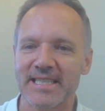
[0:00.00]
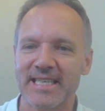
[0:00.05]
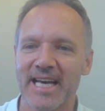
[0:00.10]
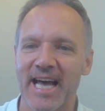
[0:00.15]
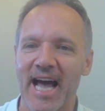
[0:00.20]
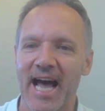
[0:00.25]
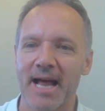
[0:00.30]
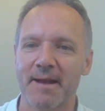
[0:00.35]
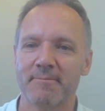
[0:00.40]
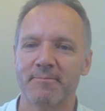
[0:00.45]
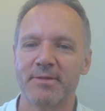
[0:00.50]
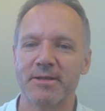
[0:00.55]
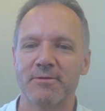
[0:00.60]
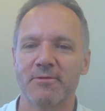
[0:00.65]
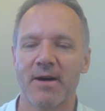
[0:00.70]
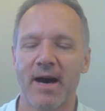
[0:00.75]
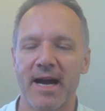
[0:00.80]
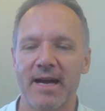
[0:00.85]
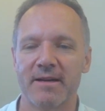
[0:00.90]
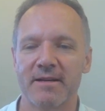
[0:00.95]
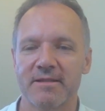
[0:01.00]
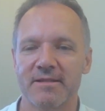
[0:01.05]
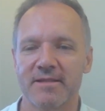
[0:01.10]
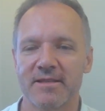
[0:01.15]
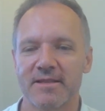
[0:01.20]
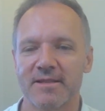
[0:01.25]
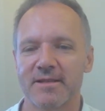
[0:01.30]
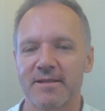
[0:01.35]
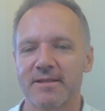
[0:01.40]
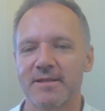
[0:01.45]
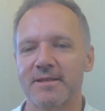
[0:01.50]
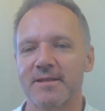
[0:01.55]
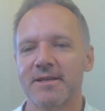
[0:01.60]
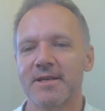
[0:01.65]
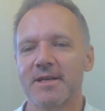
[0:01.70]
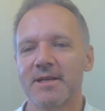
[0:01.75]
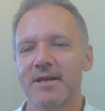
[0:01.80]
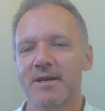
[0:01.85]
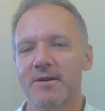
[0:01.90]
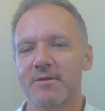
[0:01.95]
can't be right
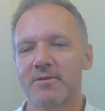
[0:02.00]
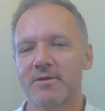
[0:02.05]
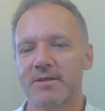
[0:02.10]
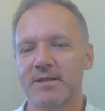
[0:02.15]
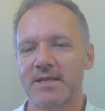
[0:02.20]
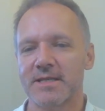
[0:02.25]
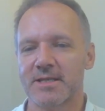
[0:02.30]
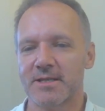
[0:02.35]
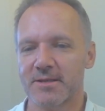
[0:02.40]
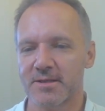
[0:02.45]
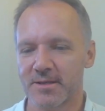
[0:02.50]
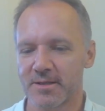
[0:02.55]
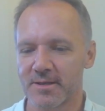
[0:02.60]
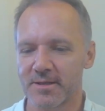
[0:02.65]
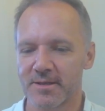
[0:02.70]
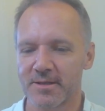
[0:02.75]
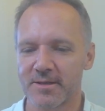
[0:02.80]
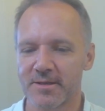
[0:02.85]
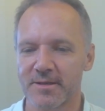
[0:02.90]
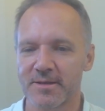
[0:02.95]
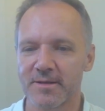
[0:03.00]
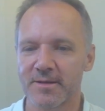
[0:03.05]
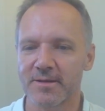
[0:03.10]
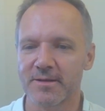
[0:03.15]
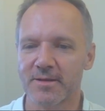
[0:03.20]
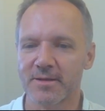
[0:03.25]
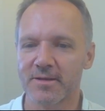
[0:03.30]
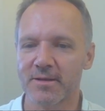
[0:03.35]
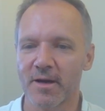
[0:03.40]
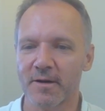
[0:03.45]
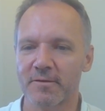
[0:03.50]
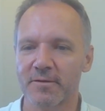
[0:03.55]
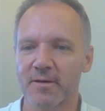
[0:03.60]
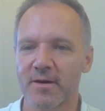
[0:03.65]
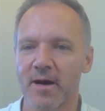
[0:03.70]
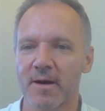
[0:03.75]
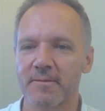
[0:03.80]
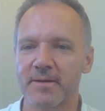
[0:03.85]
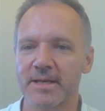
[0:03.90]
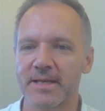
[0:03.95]
with this stuff
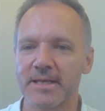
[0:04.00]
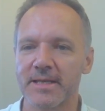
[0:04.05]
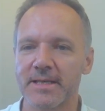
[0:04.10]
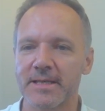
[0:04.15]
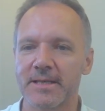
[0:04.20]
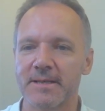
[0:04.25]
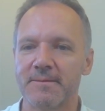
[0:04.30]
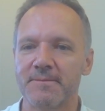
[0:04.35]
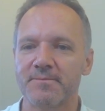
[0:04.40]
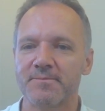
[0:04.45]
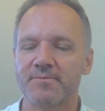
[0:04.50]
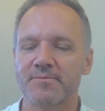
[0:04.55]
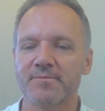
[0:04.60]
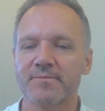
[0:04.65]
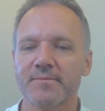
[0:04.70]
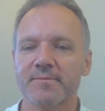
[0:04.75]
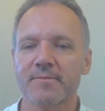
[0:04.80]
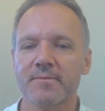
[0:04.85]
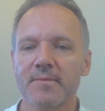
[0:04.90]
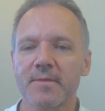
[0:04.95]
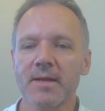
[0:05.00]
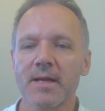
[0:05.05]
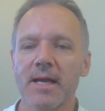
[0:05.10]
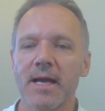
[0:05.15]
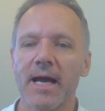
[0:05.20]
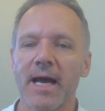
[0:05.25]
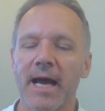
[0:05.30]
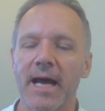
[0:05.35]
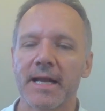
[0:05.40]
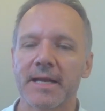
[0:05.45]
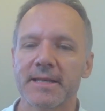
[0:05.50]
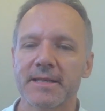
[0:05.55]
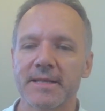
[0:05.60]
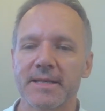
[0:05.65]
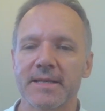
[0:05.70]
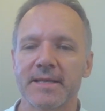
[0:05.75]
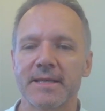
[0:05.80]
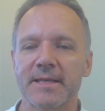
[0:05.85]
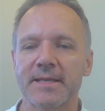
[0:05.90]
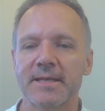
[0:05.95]
coming here.
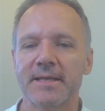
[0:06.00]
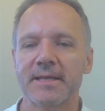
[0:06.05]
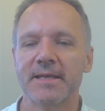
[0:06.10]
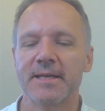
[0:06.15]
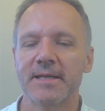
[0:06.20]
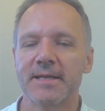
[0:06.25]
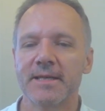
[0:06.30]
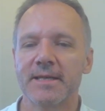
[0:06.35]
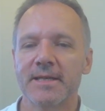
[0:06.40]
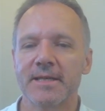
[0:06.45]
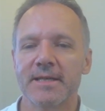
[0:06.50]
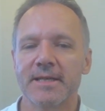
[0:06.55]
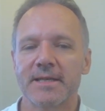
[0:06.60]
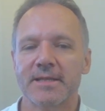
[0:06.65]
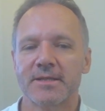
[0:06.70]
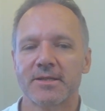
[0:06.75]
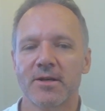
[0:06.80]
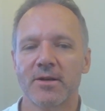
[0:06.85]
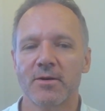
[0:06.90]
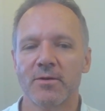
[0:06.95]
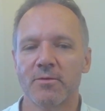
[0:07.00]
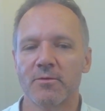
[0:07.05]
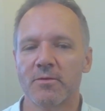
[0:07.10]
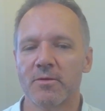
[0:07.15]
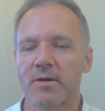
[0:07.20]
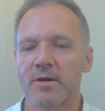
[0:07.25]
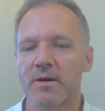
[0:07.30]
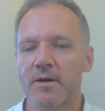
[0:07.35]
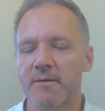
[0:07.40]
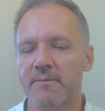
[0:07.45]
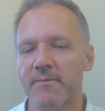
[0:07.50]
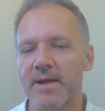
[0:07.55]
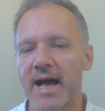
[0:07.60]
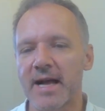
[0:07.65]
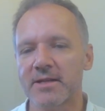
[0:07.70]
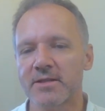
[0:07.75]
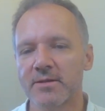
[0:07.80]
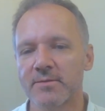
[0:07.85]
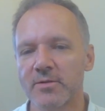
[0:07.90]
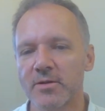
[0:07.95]
And so
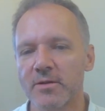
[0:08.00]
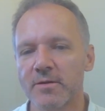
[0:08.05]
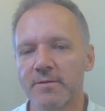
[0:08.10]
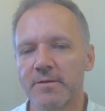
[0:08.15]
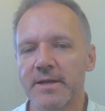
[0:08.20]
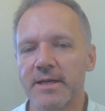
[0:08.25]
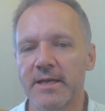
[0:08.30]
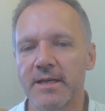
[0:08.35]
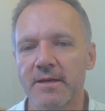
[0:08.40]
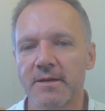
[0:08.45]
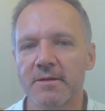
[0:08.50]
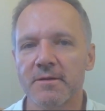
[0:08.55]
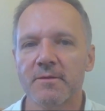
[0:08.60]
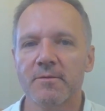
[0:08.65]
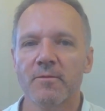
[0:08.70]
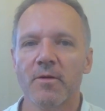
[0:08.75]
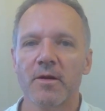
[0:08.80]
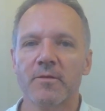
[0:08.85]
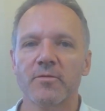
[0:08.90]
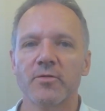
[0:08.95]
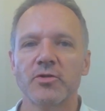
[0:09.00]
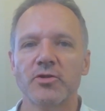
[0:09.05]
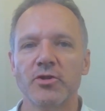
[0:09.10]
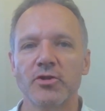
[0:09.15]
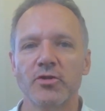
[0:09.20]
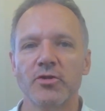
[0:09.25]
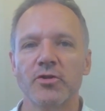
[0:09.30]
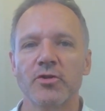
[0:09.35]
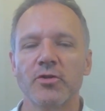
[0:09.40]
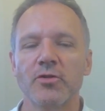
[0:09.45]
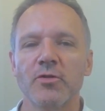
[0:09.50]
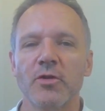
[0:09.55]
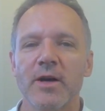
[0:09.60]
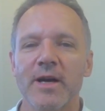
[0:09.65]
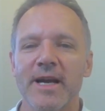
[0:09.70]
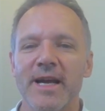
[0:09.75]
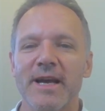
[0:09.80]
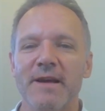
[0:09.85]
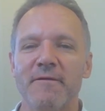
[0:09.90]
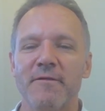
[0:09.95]
black to move here. What would you do
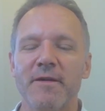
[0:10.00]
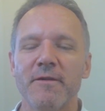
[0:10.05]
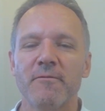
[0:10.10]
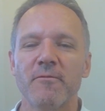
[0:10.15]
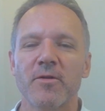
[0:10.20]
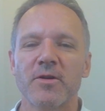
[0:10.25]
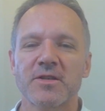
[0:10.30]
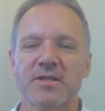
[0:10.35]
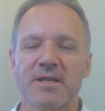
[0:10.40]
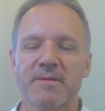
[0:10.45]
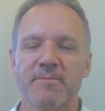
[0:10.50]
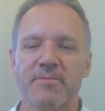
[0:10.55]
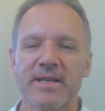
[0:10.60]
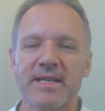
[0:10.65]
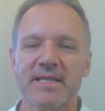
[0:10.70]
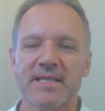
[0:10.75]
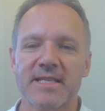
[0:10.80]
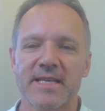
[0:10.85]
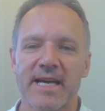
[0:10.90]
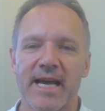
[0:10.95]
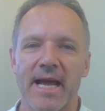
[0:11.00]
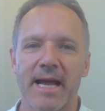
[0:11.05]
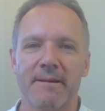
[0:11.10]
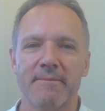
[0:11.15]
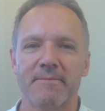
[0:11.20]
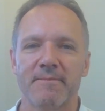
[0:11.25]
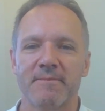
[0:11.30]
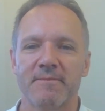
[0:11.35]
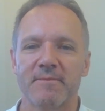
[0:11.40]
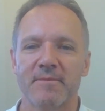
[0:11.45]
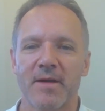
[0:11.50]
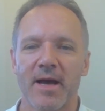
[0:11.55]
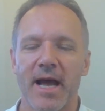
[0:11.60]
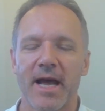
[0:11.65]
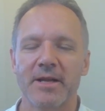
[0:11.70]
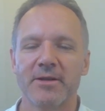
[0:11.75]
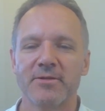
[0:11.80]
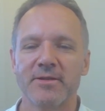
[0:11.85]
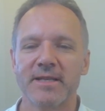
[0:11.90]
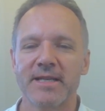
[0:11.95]
if it was a blitz game
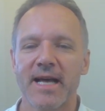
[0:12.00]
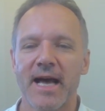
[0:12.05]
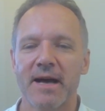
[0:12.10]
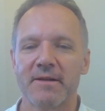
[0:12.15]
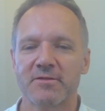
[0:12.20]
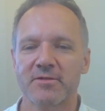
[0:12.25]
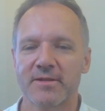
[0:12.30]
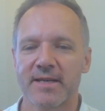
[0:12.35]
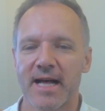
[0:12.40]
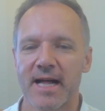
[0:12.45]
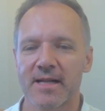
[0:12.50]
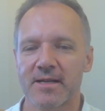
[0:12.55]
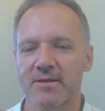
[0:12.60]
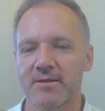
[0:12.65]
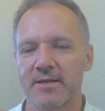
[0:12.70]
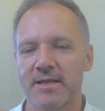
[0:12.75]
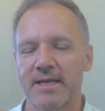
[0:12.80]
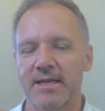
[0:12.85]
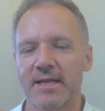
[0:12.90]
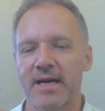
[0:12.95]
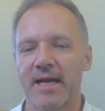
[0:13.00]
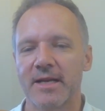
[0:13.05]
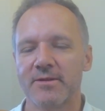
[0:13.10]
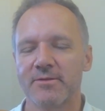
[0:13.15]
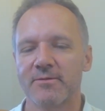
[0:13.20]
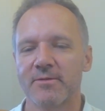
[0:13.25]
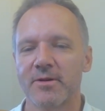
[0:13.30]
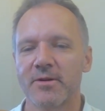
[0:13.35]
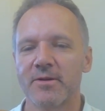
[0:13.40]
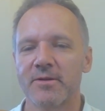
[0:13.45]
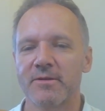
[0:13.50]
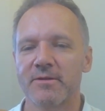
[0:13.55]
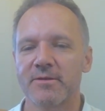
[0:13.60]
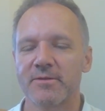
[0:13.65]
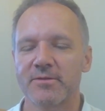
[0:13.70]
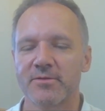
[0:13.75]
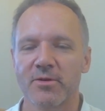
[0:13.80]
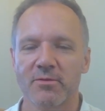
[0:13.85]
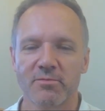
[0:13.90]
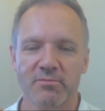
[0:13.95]
and you didn't have to calculate and you
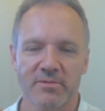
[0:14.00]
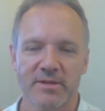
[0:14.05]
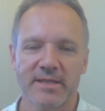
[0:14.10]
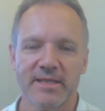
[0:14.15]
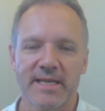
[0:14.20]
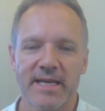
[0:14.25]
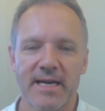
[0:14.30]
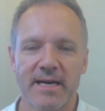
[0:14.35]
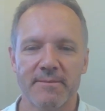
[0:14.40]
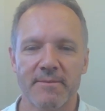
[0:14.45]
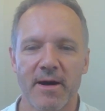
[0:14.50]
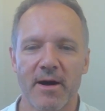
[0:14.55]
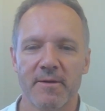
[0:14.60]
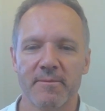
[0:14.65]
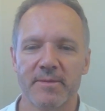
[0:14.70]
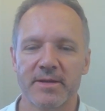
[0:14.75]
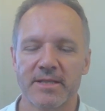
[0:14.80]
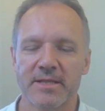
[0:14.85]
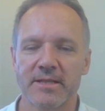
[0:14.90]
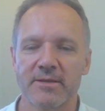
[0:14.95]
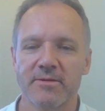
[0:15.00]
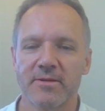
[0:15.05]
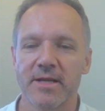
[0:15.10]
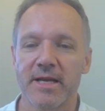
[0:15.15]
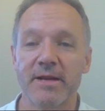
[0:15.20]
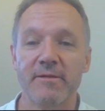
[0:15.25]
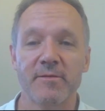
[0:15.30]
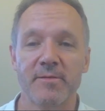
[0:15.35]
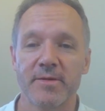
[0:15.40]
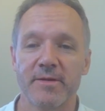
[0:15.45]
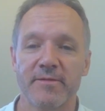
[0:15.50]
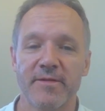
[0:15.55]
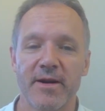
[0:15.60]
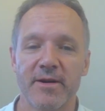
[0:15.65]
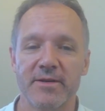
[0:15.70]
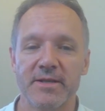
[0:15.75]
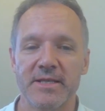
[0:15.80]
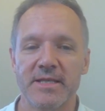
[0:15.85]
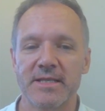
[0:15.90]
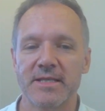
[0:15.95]
didn't care about material? It would be
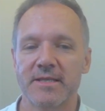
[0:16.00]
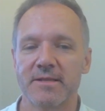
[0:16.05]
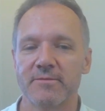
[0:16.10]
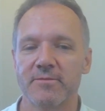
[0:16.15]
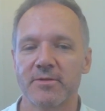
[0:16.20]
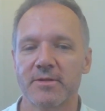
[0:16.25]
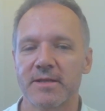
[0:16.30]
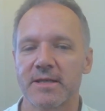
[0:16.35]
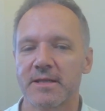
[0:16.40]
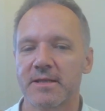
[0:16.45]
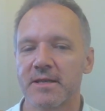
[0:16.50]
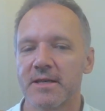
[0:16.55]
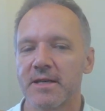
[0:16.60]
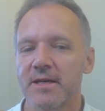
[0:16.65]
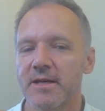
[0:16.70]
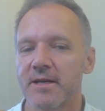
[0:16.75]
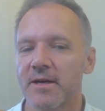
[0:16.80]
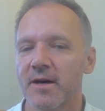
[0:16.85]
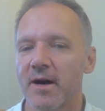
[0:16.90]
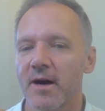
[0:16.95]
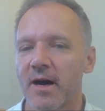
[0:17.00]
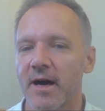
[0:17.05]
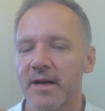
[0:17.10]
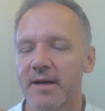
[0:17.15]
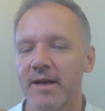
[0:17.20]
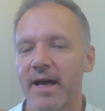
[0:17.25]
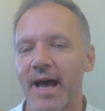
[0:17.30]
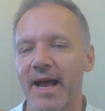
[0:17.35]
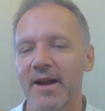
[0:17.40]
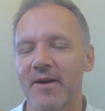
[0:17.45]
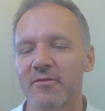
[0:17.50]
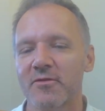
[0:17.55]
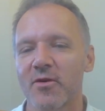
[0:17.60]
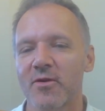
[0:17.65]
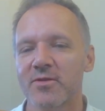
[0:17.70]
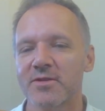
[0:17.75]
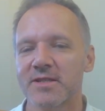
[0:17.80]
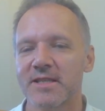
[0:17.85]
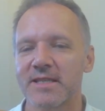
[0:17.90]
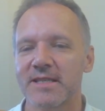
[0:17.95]
very easy, wouldn't it? And of
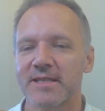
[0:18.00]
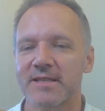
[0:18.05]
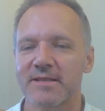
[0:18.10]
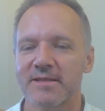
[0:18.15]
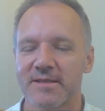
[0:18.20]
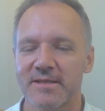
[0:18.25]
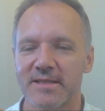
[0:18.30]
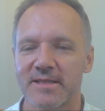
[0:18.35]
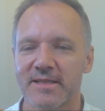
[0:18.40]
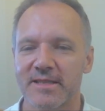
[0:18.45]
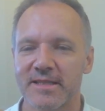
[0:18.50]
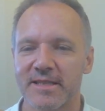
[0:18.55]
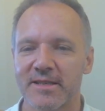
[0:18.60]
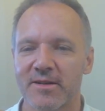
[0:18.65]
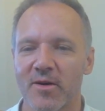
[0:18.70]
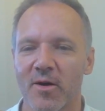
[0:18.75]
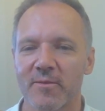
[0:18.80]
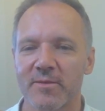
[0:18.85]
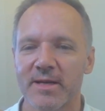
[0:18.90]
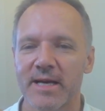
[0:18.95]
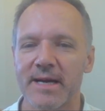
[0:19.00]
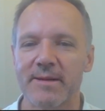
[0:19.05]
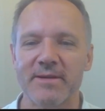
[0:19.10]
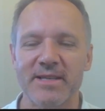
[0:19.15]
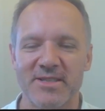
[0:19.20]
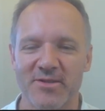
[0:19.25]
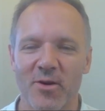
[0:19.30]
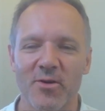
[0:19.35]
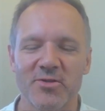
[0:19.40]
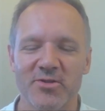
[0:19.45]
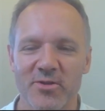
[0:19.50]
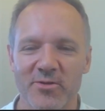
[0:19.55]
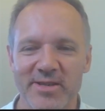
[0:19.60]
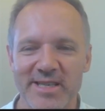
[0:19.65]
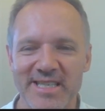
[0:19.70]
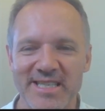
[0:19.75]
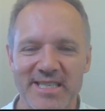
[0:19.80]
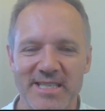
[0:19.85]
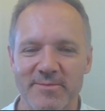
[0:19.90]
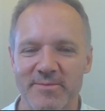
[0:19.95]
course in a normal game it's also
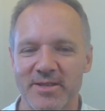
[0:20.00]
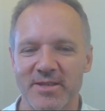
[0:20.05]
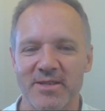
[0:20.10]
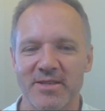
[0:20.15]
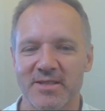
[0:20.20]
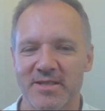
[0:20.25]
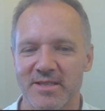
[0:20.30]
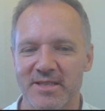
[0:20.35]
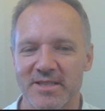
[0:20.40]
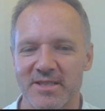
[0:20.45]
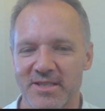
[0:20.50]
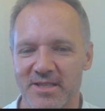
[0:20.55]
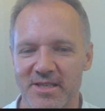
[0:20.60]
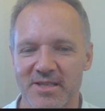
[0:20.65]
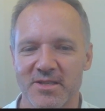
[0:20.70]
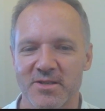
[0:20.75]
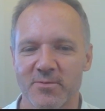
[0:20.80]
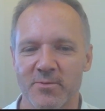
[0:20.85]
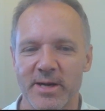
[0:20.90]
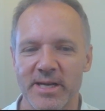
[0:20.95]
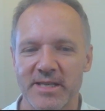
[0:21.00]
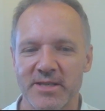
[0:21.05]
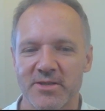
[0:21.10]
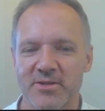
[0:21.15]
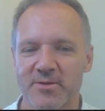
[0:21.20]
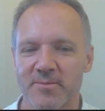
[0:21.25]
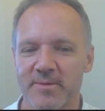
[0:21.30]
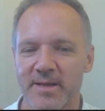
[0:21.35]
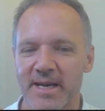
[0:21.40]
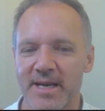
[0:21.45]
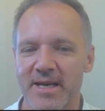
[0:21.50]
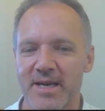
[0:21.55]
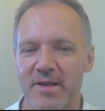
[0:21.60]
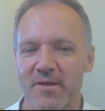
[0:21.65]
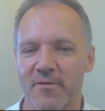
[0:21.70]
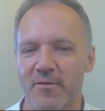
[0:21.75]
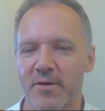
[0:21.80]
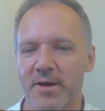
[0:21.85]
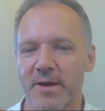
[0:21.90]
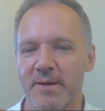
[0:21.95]
easy, because it just wins to play
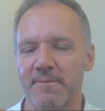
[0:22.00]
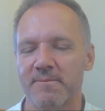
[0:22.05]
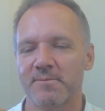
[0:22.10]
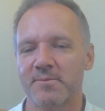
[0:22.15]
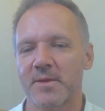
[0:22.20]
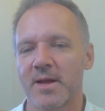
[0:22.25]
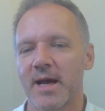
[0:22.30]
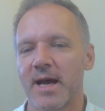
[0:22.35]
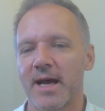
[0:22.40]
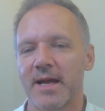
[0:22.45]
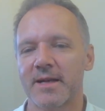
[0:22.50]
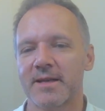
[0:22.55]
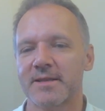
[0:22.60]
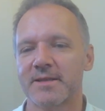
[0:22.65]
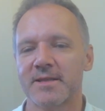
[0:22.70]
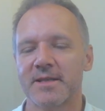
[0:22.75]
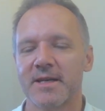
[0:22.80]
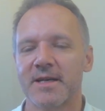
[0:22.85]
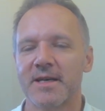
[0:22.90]
e3, and